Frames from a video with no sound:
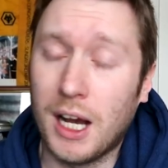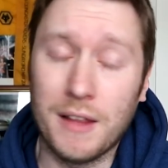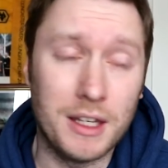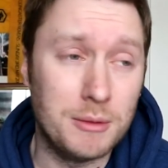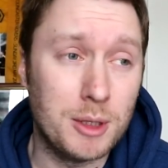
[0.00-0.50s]

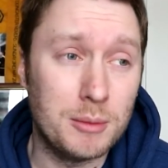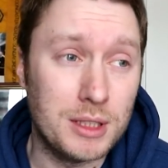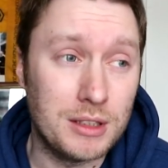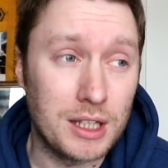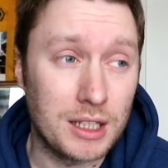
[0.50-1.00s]
And then it made
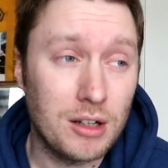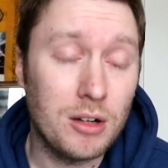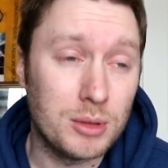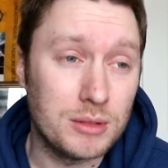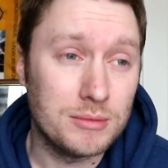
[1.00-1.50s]
me think,
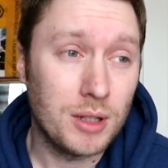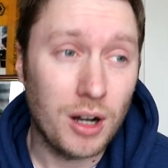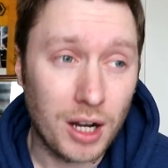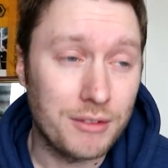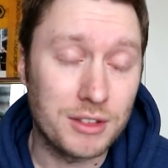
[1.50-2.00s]
oh, well,
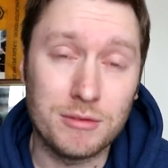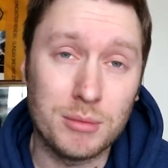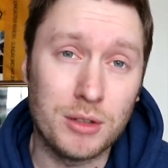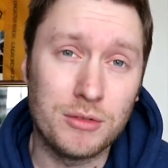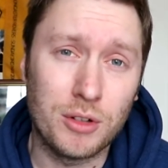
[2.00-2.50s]
I haven't
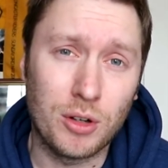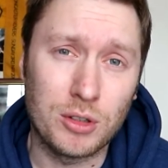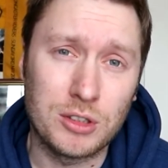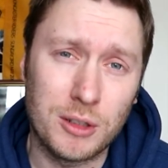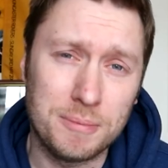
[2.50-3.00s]
given blood for a
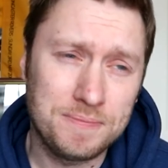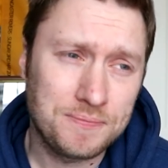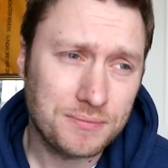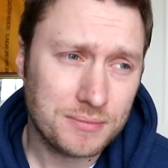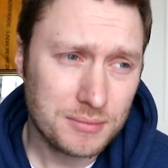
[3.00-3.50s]
long time,
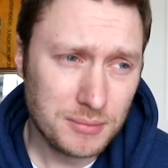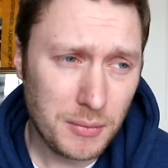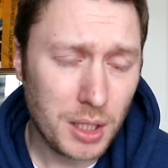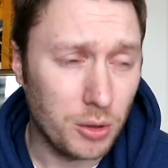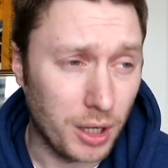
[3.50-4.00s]

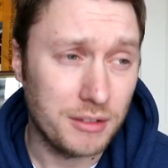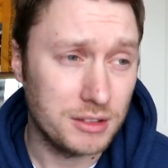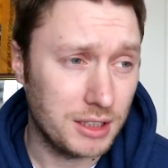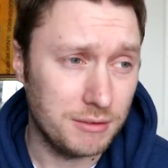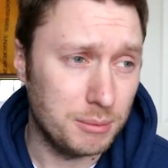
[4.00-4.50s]
or I
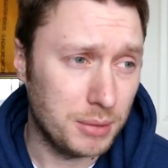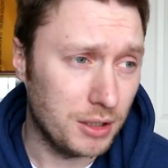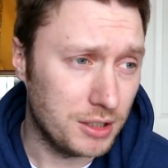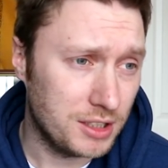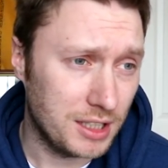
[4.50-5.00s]
haven't given
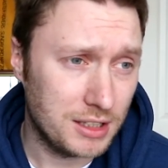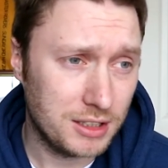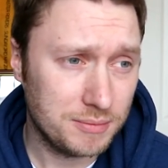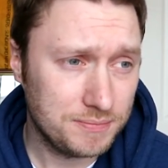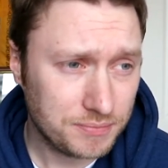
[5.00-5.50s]
blood
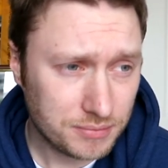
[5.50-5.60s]
since